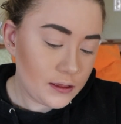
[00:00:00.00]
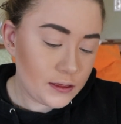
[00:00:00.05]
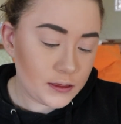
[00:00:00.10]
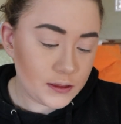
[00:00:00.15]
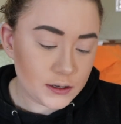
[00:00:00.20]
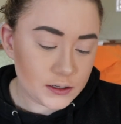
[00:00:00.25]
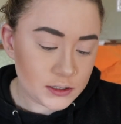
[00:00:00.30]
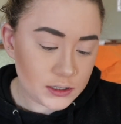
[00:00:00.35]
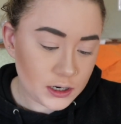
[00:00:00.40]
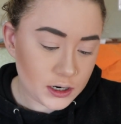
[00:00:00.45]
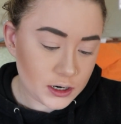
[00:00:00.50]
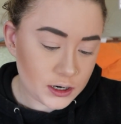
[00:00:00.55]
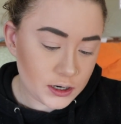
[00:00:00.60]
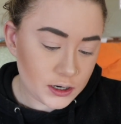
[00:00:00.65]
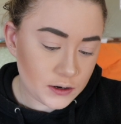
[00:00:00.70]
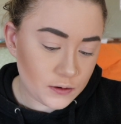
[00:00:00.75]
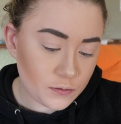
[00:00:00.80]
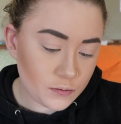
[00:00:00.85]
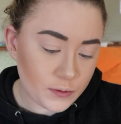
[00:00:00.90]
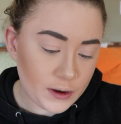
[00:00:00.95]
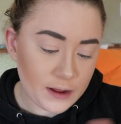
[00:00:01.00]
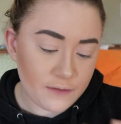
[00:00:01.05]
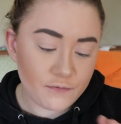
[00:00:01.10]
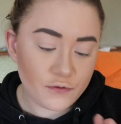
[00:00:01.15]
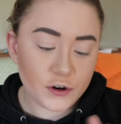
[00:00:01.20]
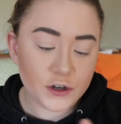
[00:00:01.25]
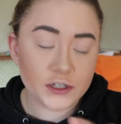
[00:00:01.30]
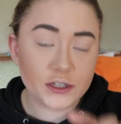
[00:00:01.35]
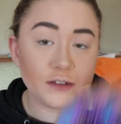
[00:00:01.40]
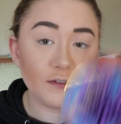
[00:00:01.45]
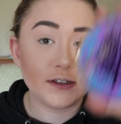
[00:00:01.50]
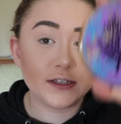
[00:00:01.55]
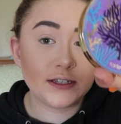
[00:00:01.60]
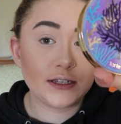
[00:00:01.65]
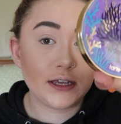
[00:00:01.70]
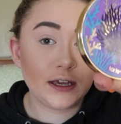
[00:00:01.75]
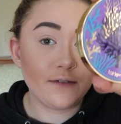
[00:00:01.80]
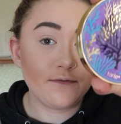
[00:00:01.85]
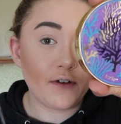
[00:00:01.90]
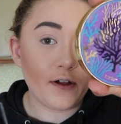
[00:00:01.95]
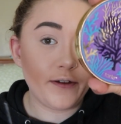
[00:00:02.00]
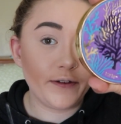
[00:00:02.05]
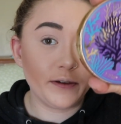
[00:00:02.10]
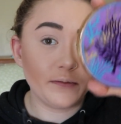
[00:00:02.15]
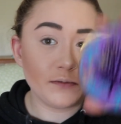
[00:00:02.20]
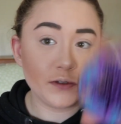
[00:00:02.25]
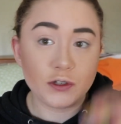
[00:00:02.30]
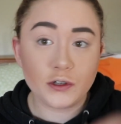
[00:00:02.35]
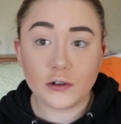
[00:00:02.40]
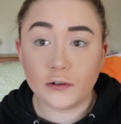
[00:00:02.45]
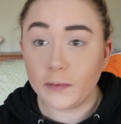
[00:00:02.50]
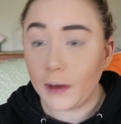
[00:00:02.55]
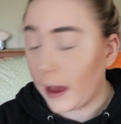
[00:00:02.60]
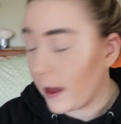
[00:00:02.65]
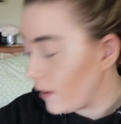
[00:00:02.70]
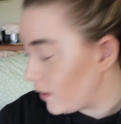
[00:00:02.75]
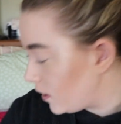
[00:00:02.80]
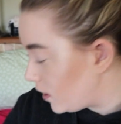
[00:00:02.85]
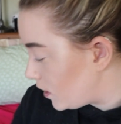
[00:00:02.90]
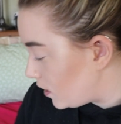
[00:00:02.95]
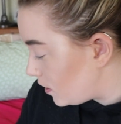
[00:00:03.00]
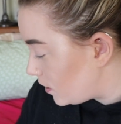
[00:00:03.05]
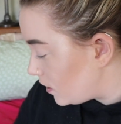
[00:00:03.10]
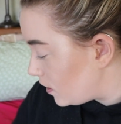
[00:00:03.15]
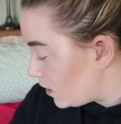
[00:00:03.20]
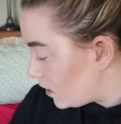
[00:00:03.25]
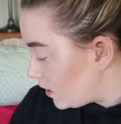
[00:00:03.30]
the Tarte Rainforest of the Sea Volume 2 palette,